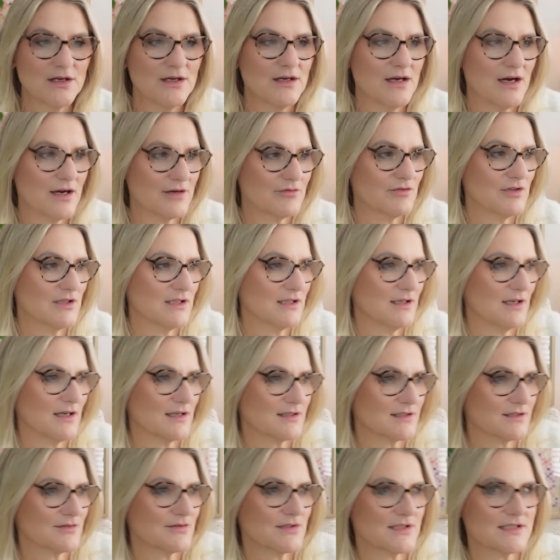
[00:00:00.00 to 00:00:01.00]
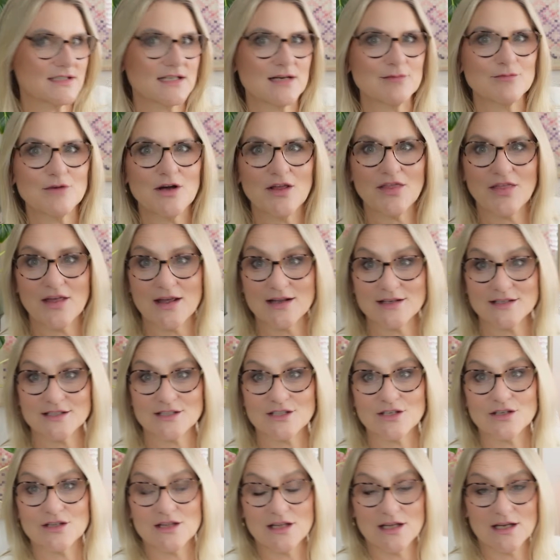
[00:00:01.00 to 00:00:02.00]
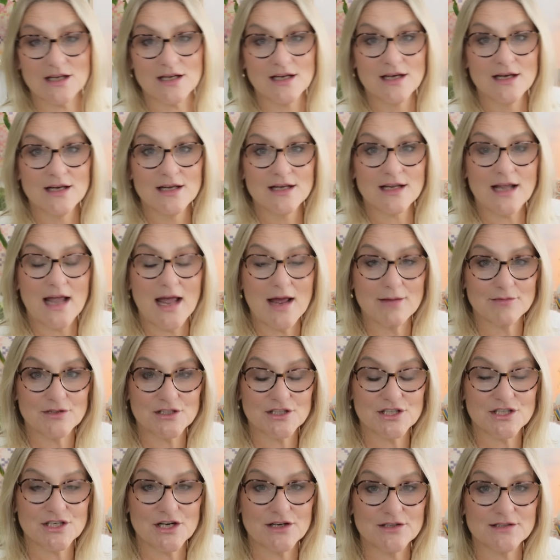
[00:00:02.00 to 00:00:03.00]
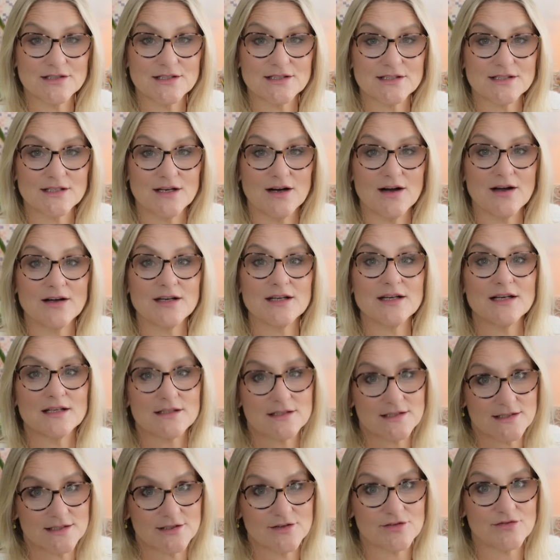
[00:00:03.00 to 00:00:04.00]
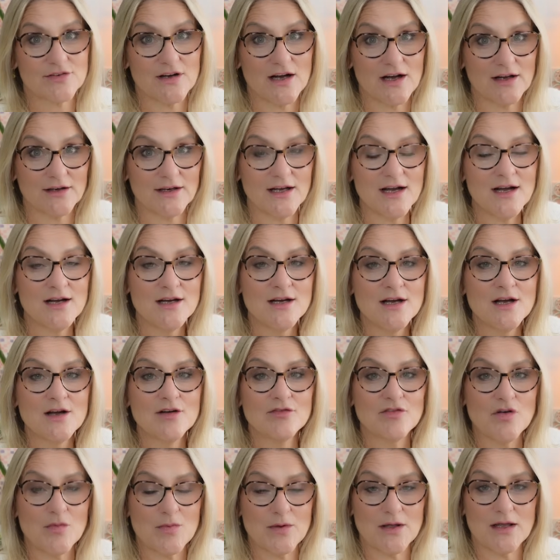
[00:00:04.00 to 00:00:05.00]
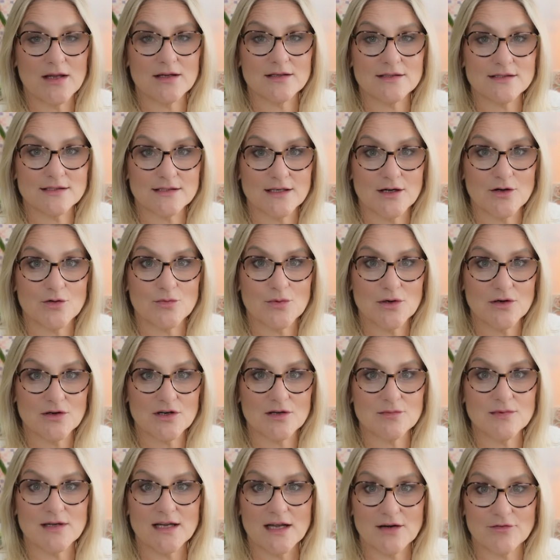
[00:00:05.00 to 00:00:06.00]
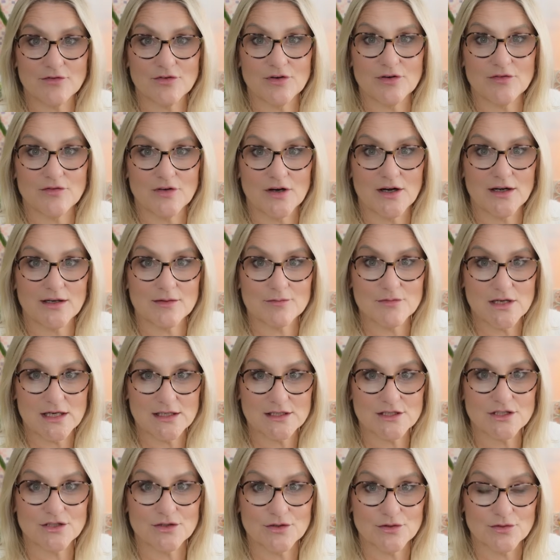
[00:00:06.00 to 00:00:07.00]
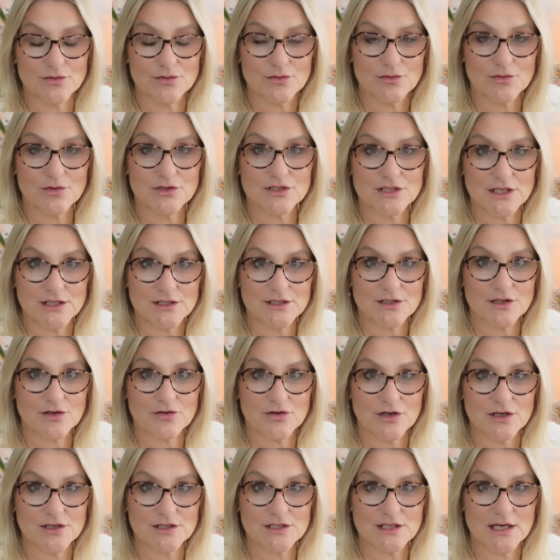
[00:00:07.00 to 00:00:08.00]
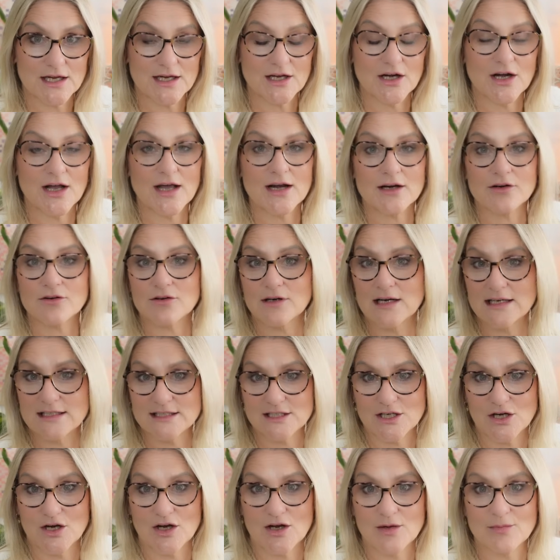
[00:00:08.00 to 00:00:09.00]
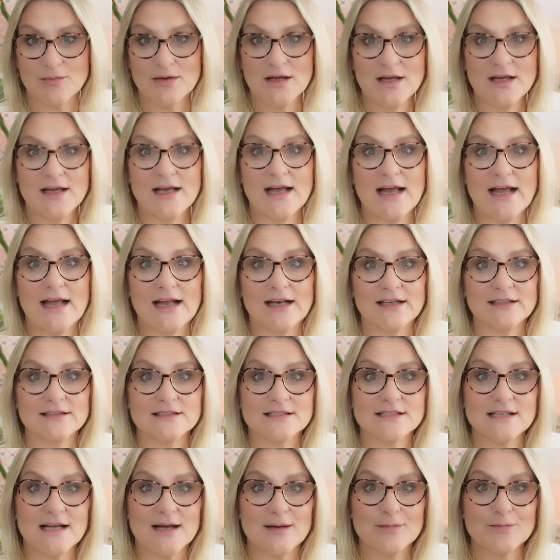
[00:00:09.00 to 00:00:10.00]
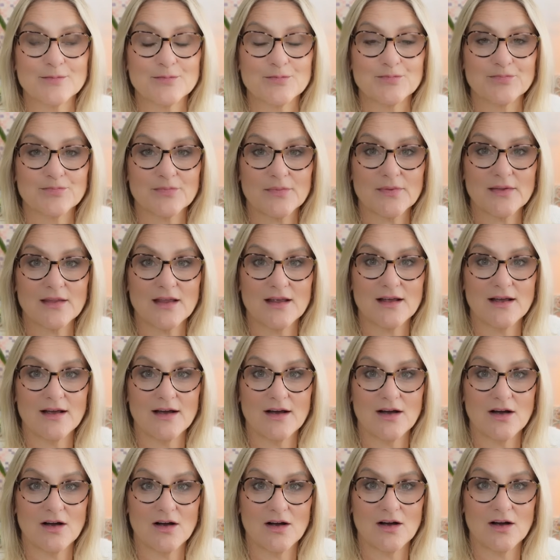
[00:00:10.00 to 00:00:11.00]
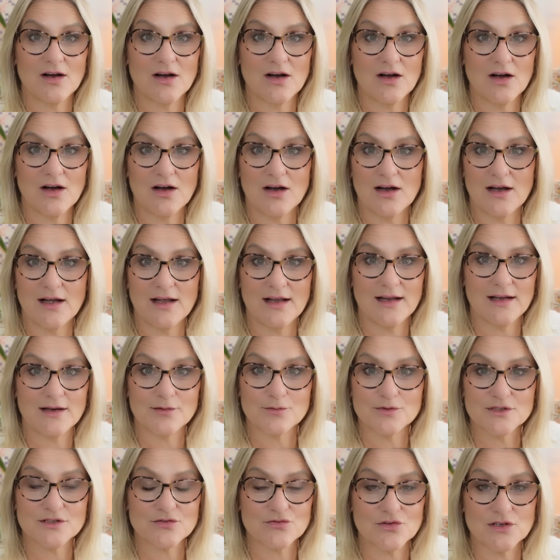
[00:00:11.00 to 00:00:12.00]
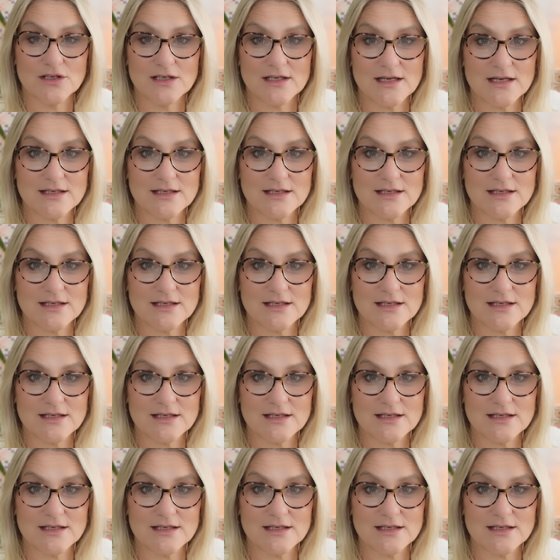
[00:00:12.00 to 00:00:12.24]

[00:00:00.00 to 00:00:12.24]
I'd really like to extend my thanks to the Camden Show Society and Silvana for being so welcoming and for inviting me to judge the crochet. I had a great time, and I was really